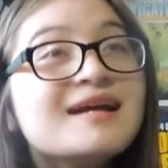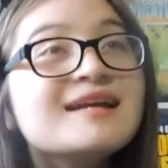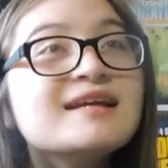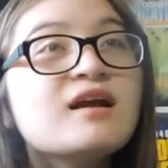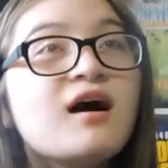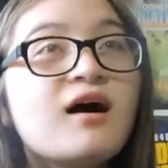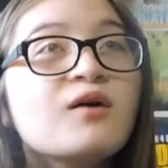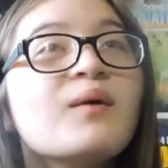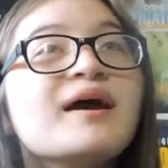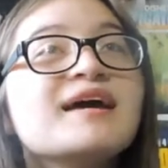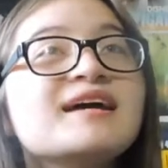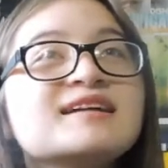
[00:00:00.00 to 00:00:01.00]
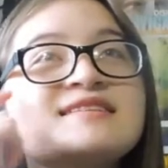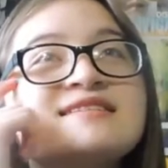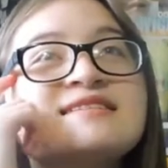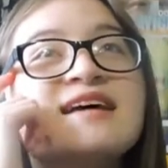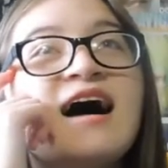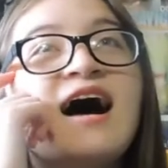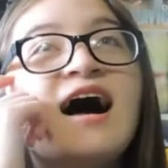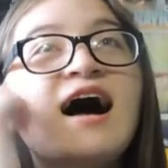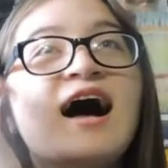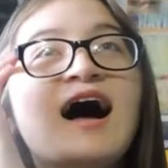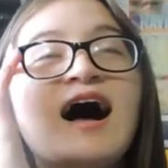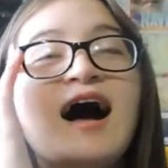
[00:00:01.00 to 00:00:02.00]
long waits
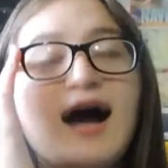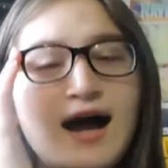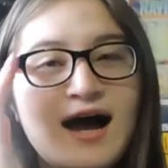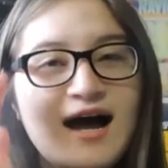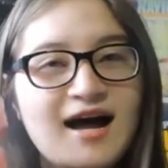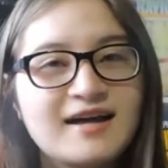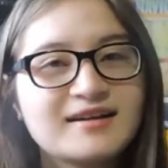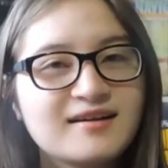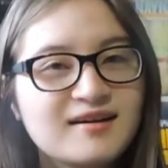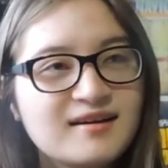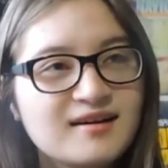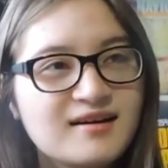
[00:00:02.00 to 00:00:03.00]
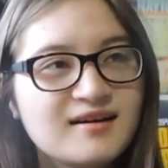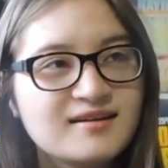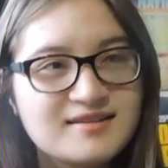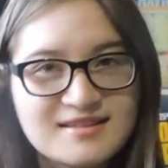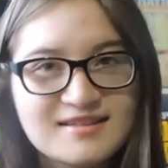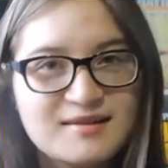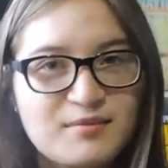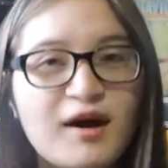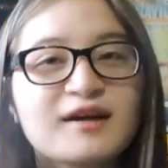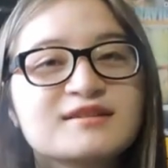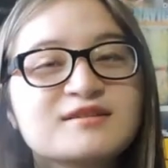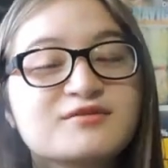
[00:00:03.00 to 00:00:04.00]
at Disney
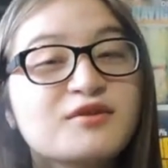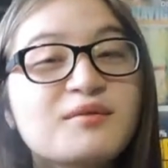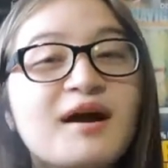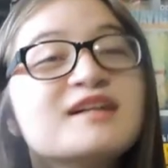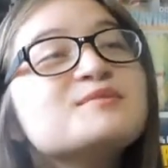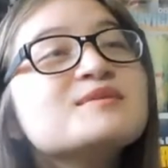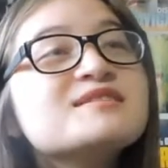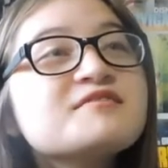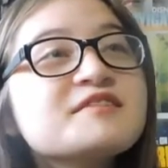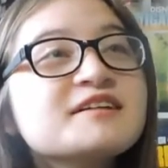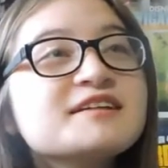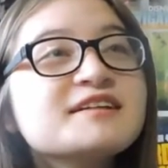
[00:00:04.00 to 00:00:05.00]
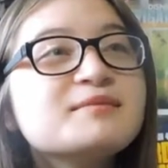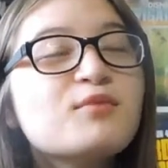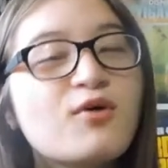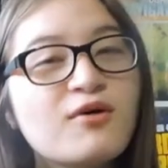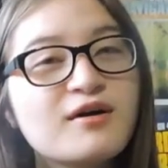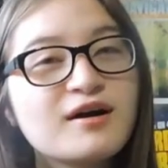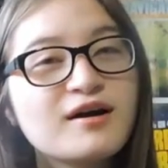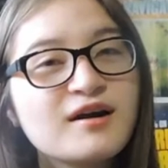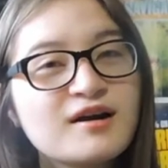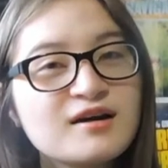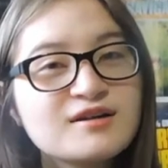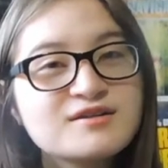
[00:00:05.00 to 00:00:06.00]
parks for rides. Specifically more
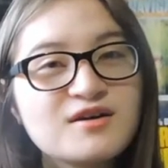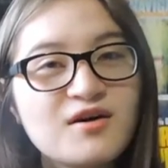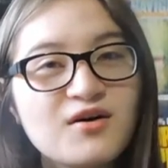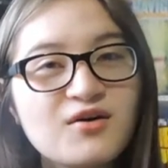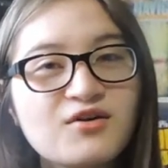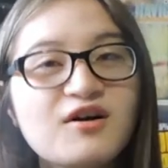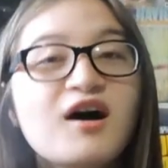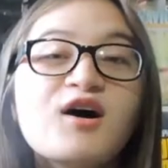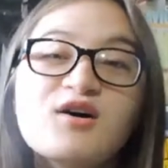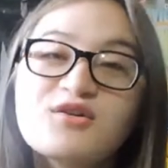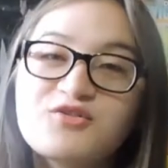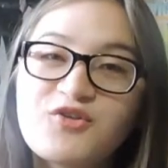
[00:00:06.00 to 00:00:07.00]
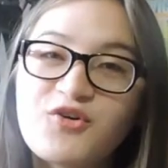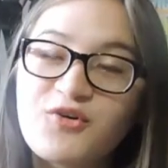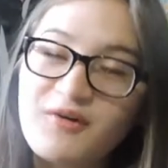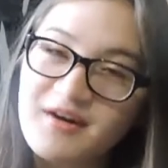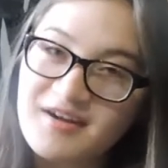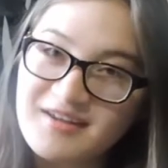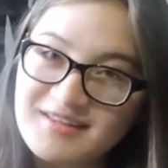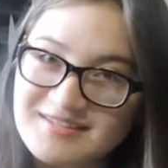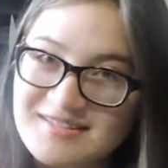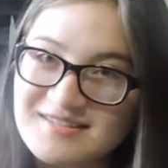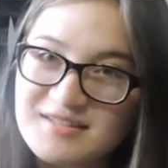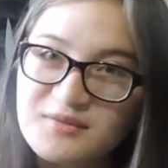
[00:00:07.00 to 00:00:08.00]
so for
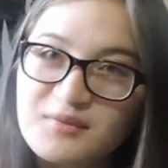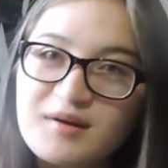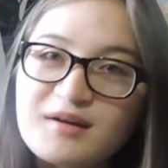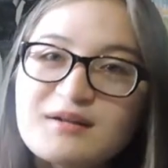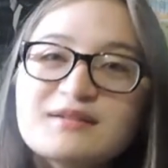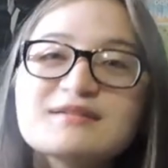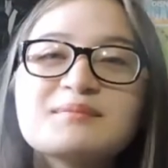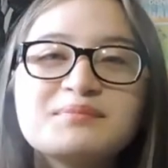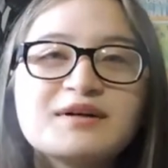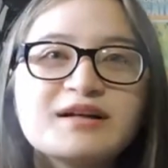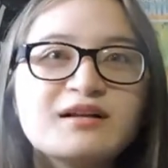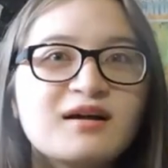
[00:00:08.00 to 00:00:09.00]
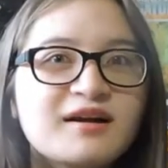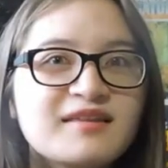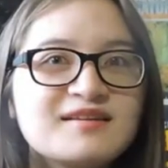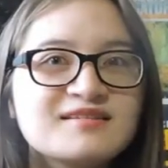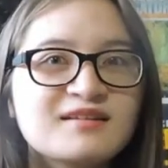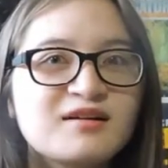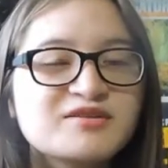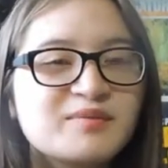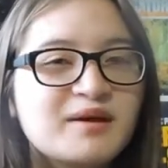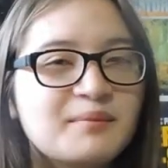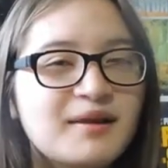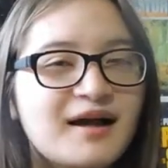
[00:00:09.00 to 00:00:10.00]
Disney World, but a lot of these can also be
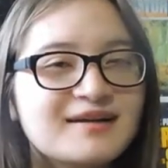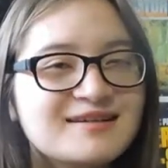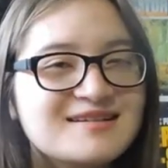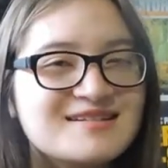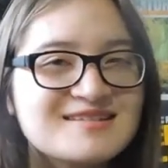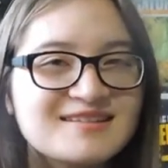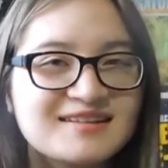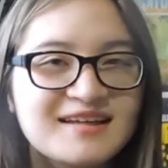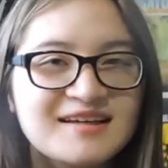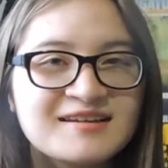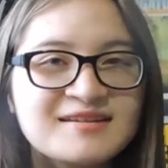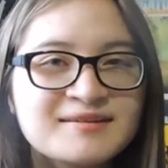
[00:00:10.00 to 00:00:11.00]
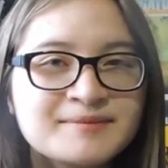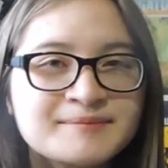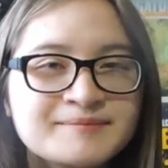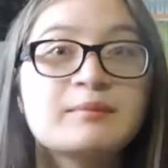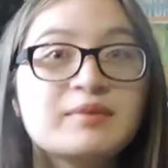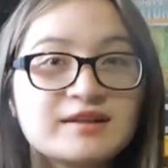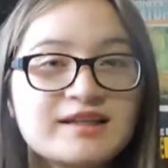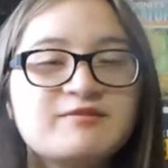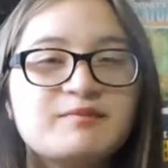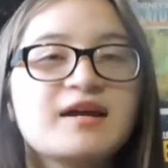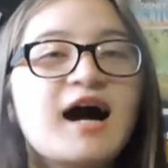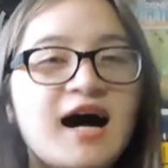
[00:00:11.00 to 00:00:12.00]
applied to Disneyland. Believe
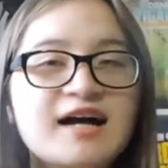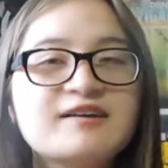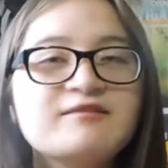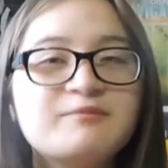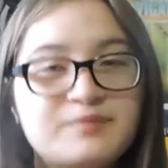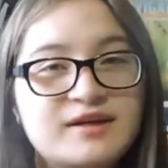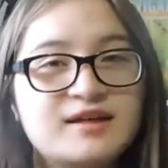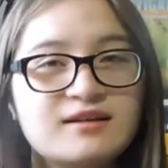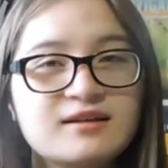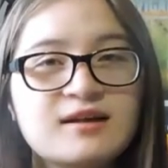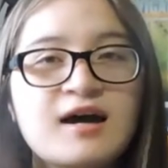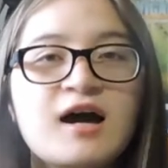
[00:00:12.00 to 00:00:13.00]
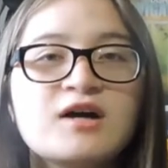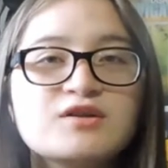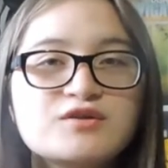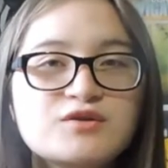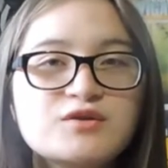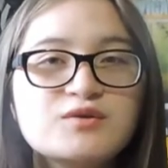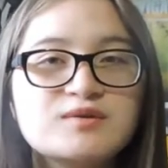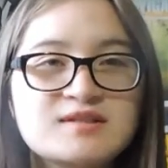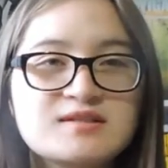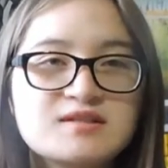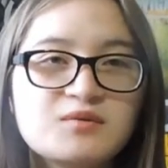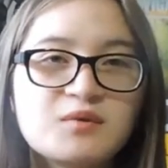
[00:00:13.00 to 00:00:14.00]
me, I have been to
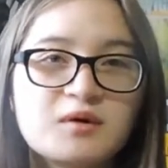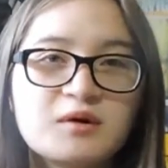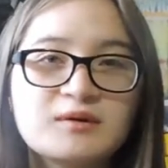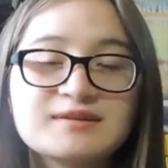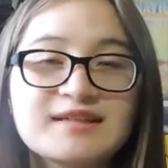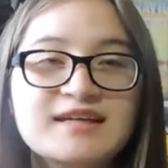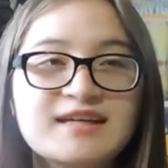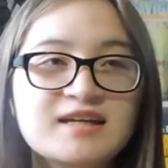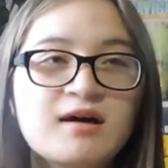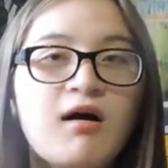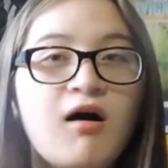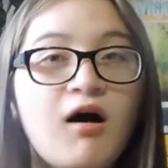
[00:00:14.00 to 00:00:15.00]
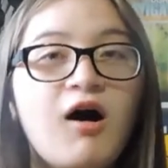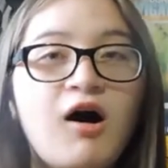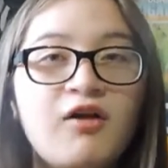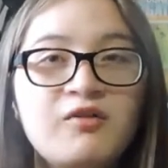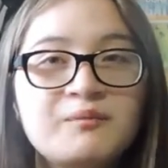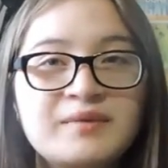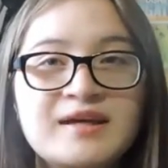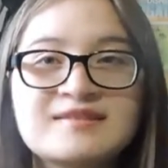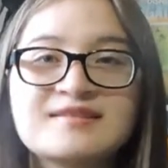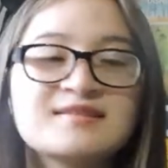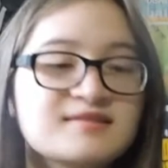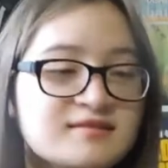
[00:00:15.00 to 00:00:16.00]
Disney World in all the peak
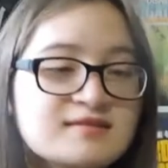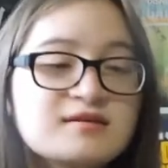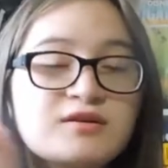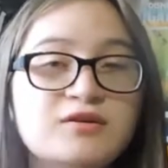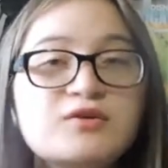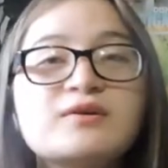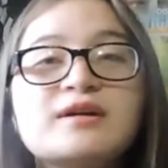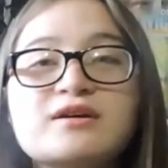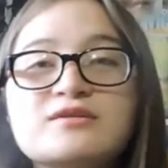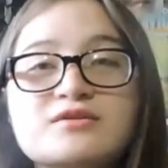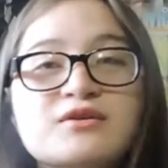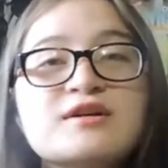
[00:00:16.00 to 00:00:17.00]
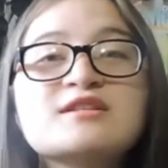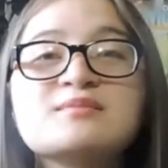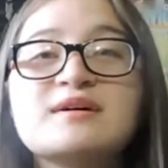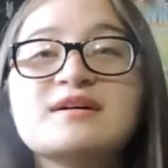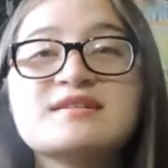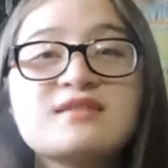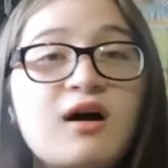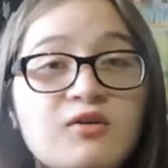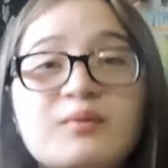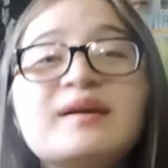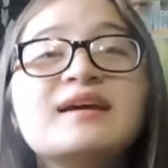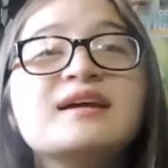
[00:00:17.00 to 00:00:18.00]
seasons. New Year's, Christmas,
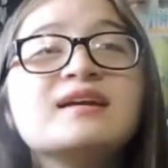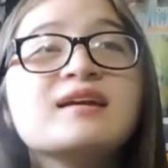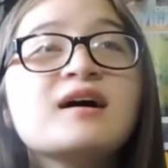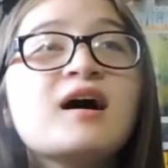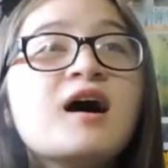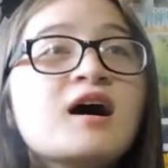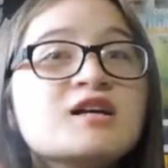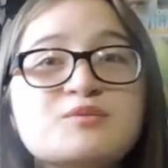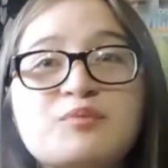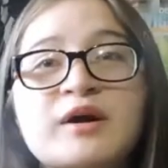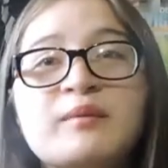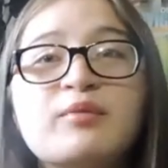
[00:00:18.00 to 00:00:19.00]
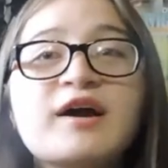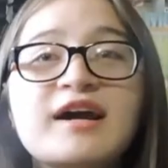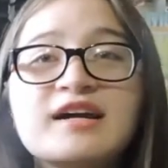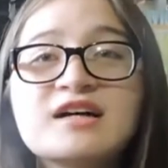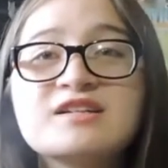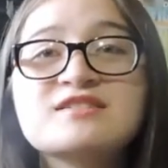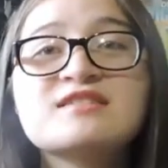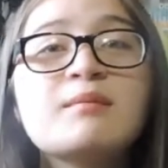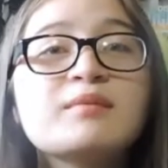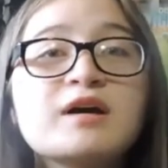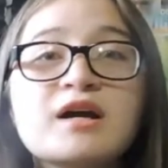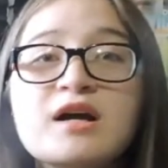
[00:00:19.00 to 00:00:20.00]
Halloween, spring break,
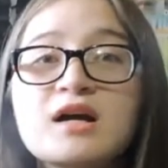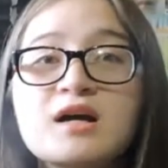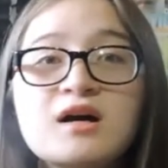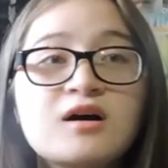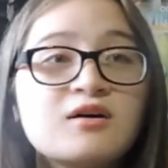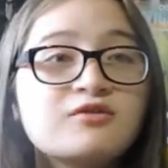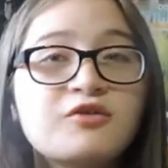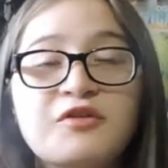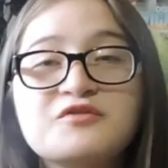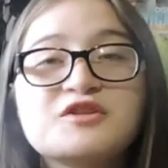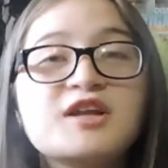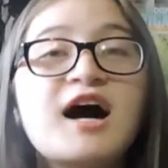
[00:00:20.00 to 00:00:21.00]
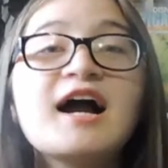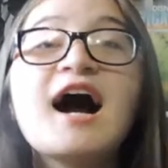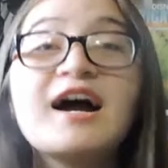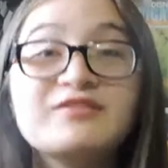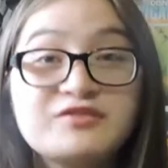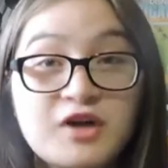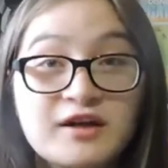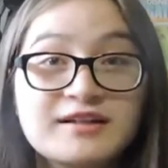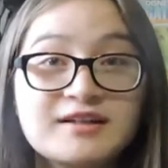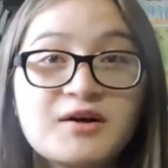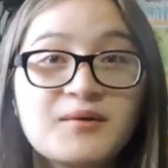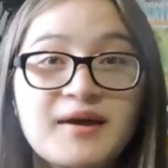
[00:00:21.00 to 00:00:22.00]
summer, 4th of July. I've done
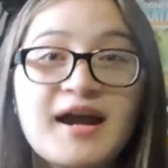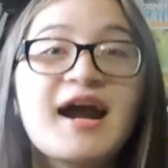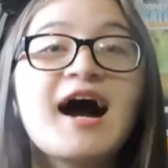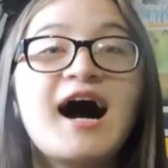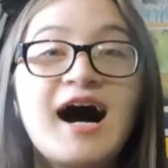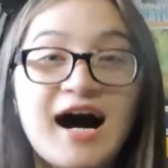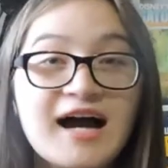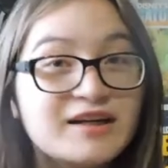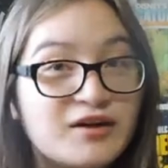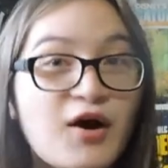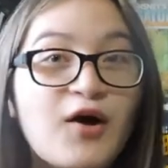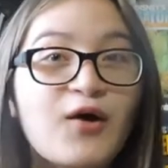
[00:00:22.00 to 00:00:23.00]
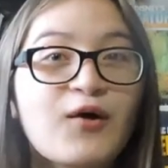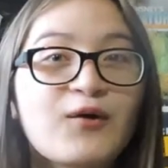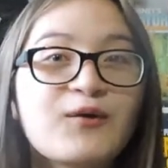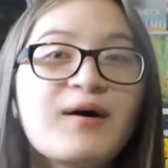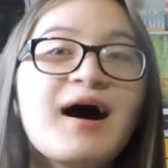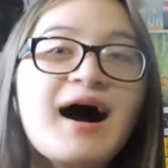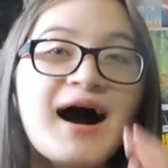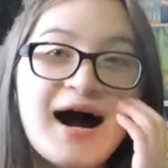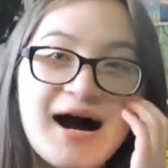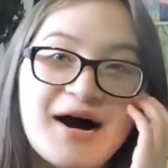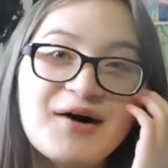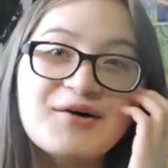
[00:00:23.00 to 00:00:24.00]
it, okay? I know
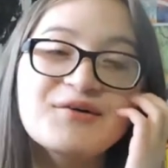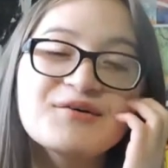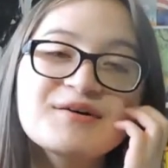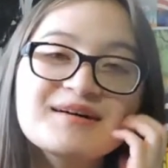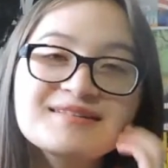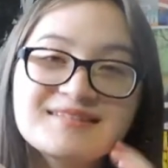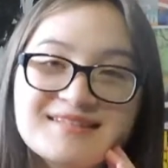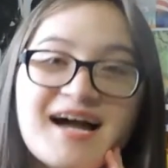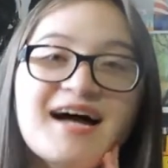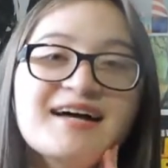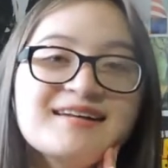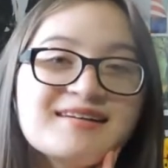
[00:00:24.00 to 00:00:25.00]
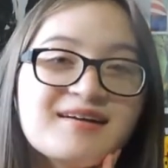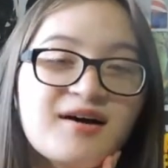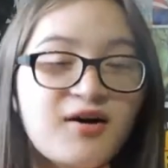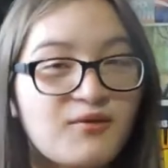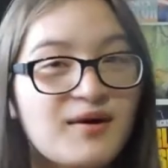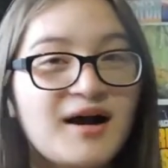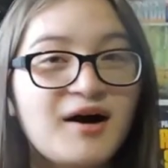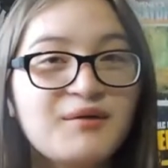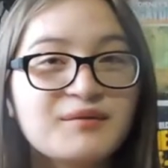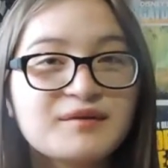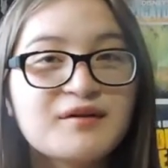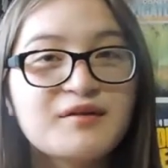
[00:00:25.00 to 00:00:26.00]
how to get
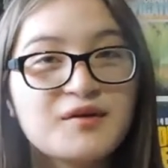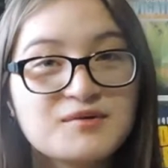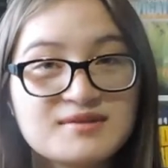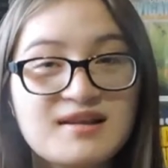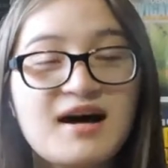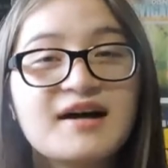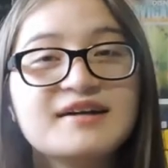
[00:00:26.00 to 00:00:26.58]
around those lines.